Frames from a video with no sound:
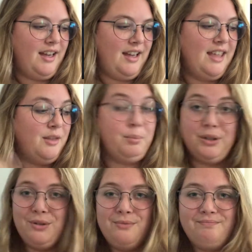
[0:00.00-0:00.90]
in the
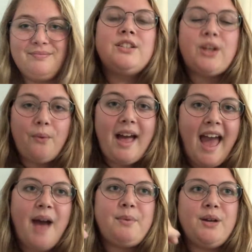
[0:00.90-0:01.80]
blue. So what
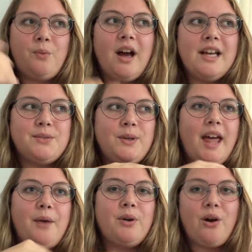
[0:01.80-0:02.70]
happened was
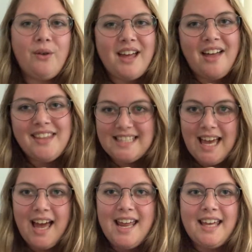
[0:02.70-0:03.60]
we're going on this
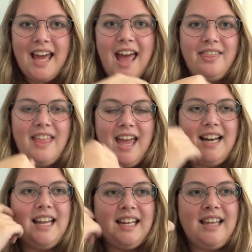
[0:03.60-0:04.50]
hike, and then
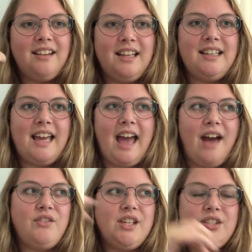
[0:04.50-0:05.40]
in England they
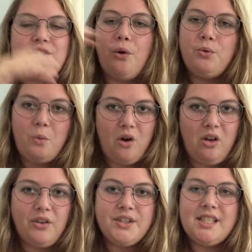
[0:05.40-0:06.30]
have these stone
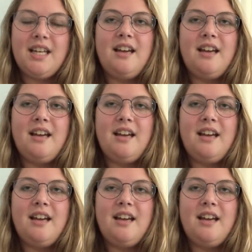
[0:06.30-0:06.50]
walls